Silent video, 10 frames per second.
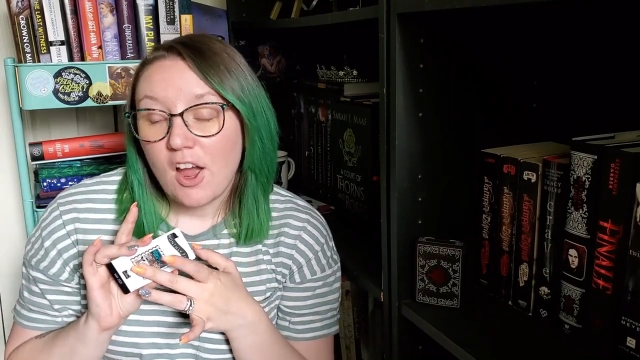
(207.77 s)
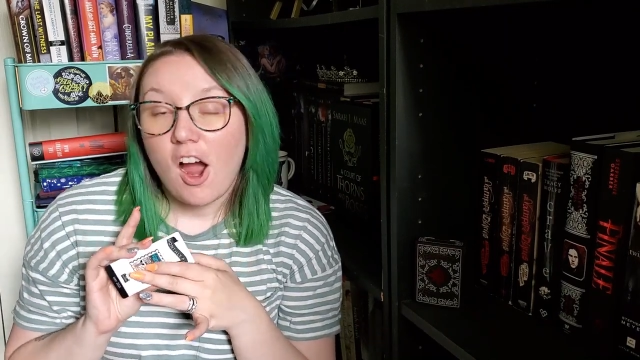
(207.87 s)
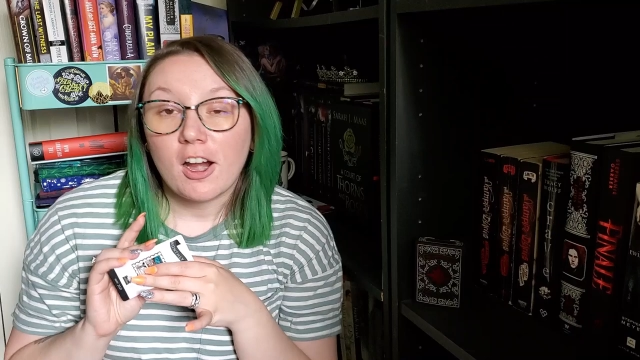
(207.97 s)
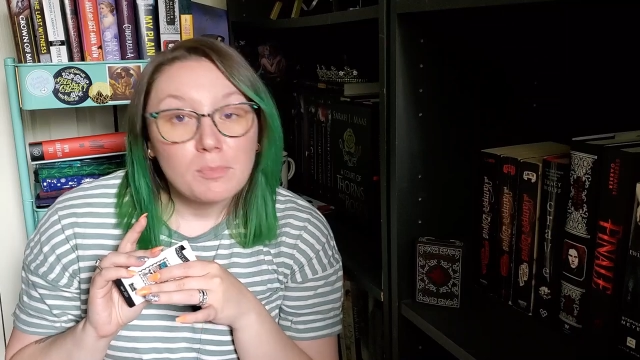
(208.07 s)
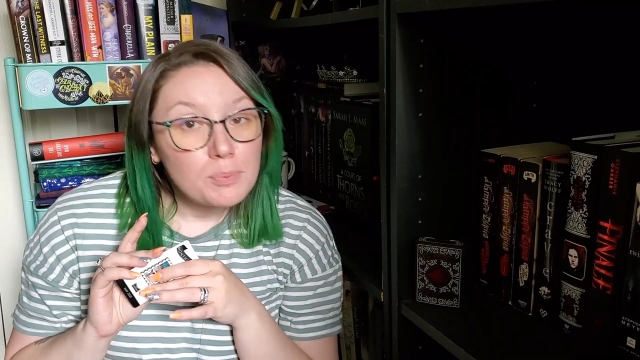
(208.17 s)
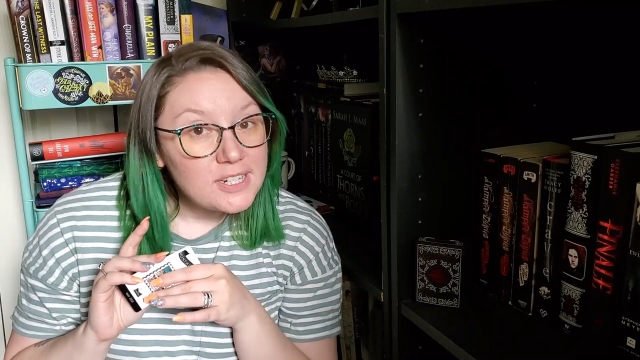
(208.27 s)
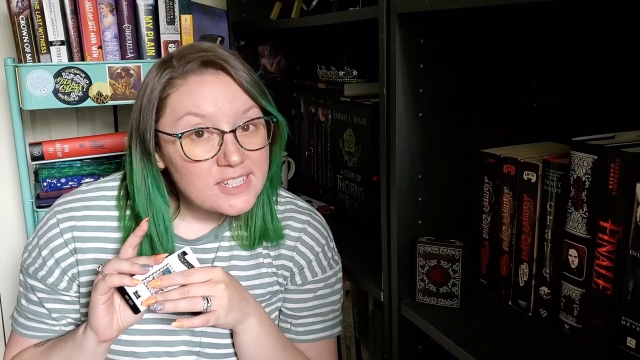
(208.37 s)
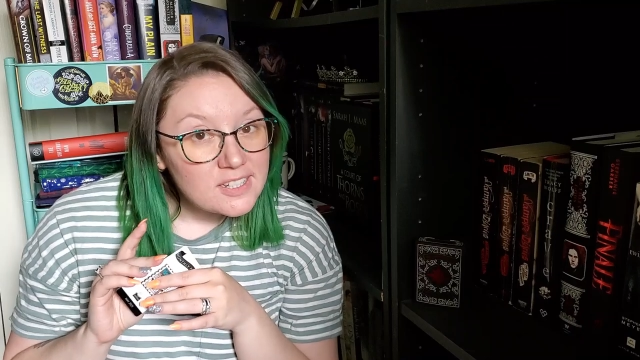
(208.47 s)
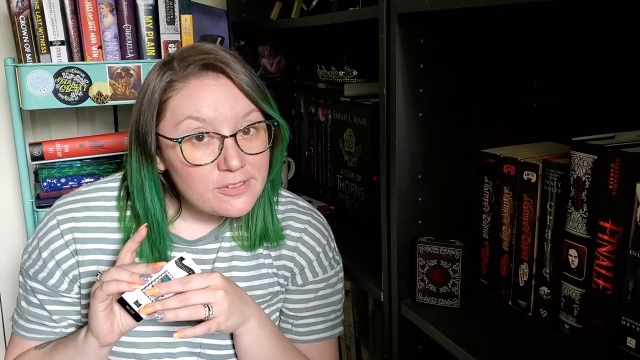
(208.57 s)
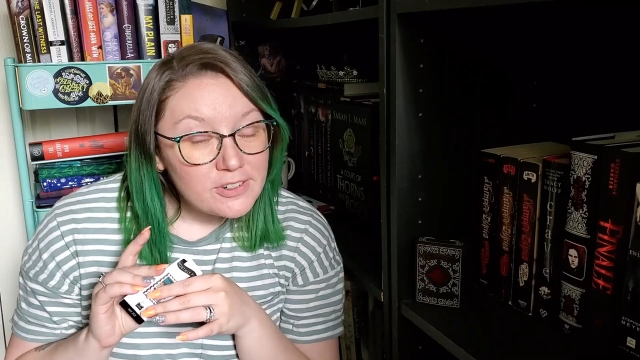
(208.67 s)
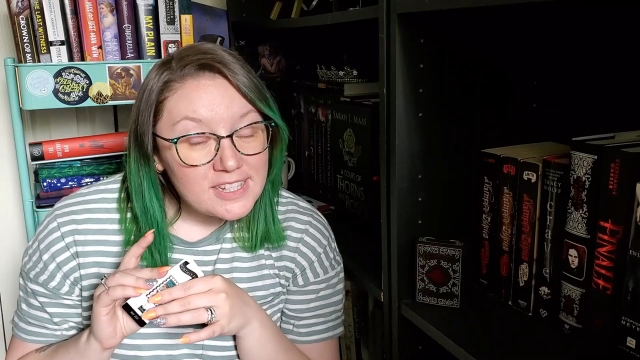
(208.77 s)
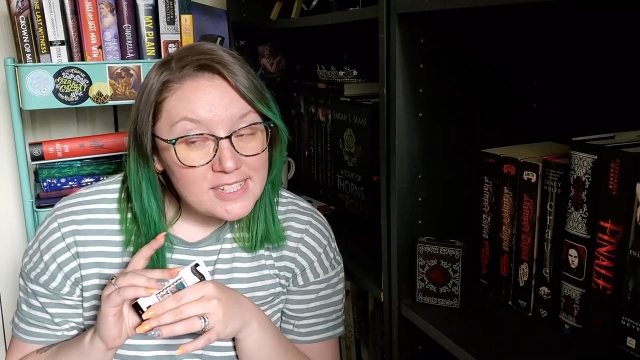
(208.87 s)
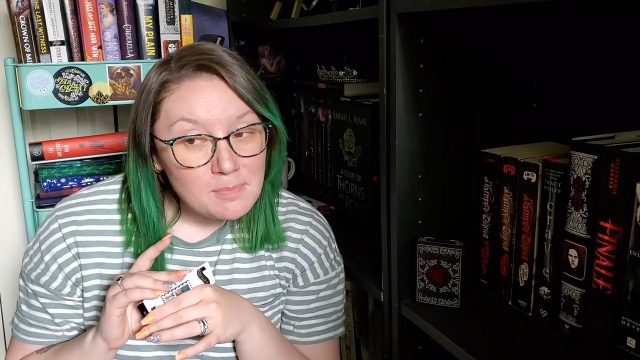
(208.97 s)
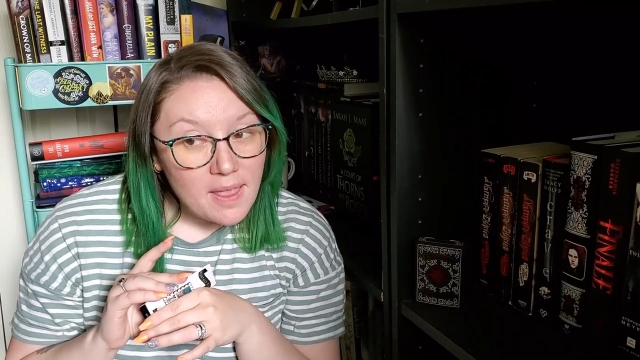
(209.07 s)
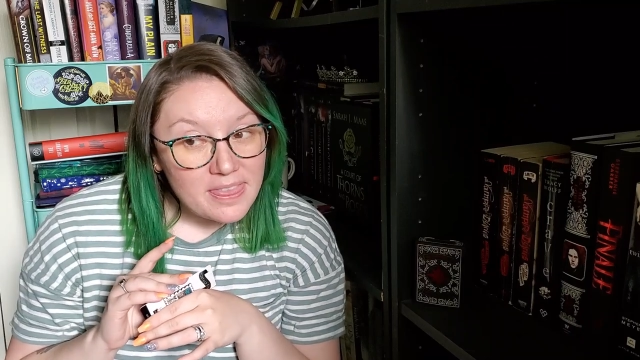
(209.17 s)
art print for
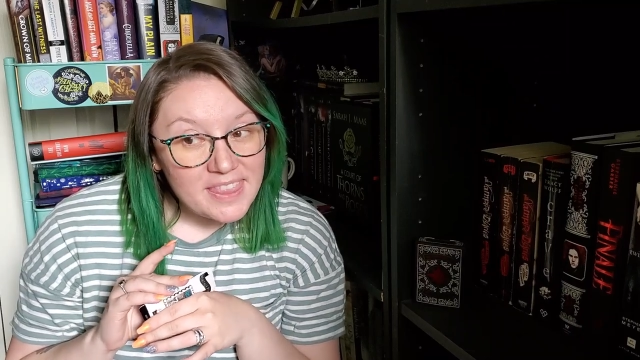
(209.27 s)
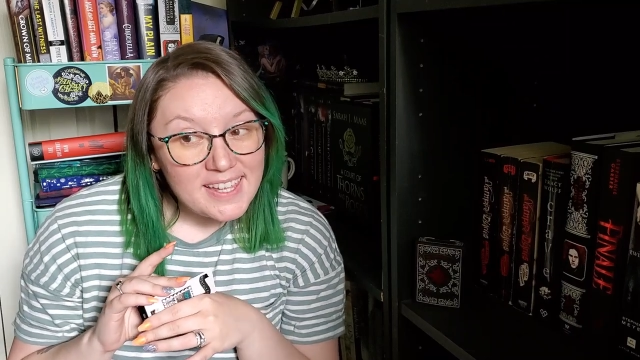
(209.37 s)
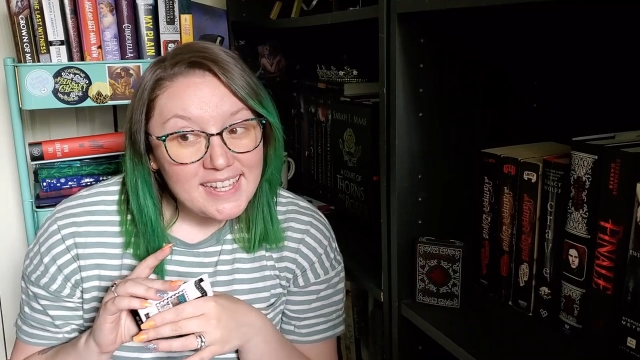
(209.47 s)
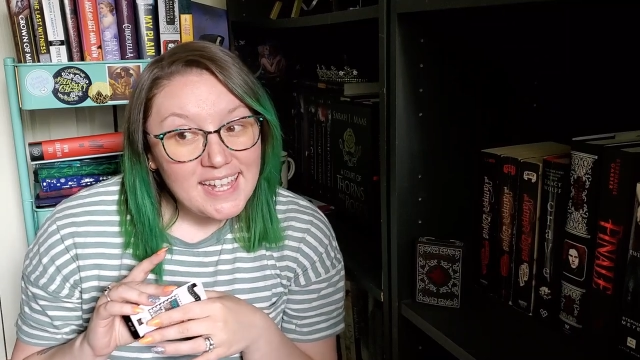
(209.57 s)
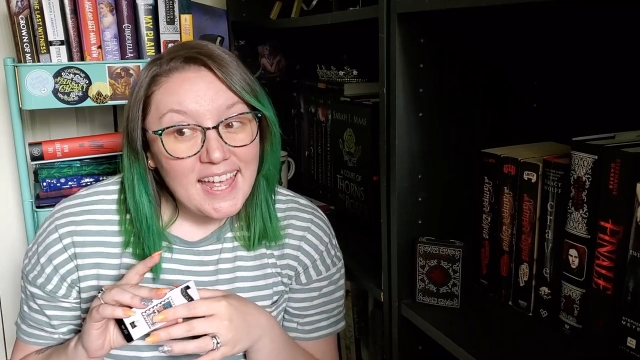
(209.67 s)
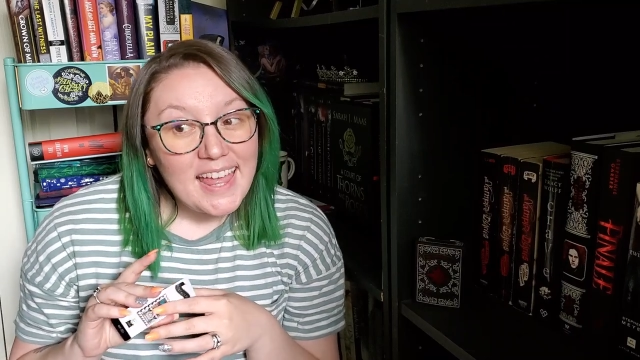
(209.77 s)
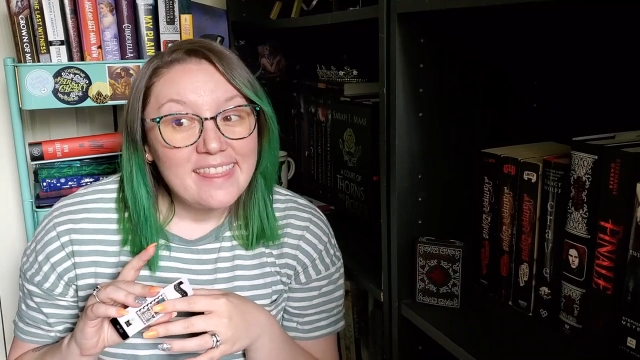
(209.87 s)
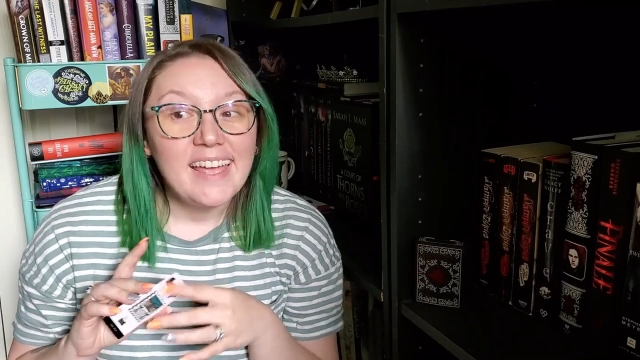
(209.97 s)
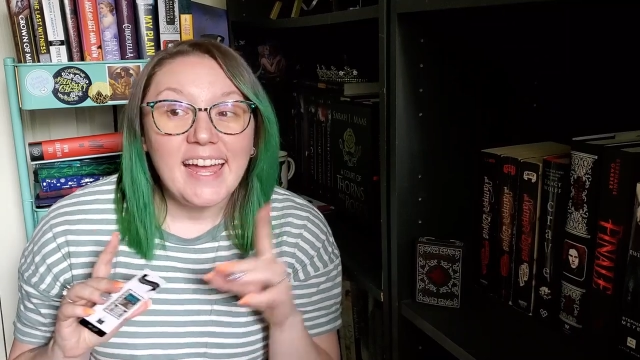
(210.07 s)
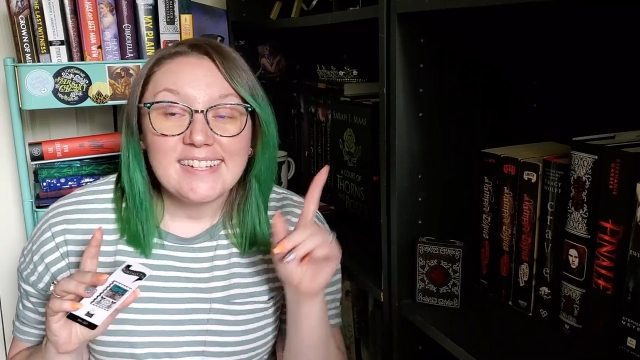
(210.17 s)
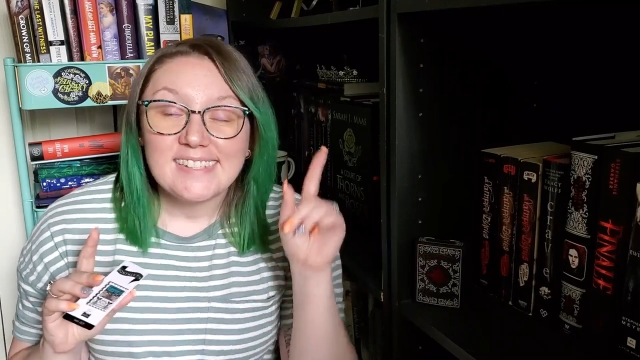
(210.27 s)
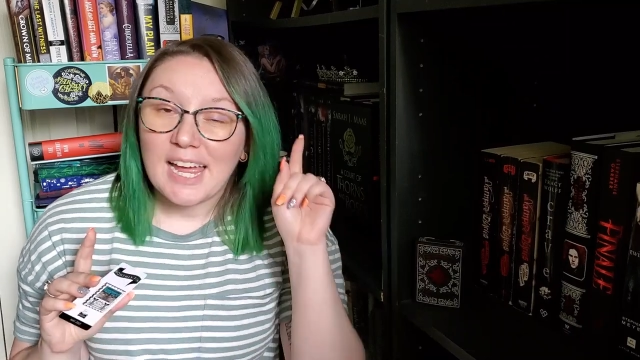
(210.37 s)
this month, that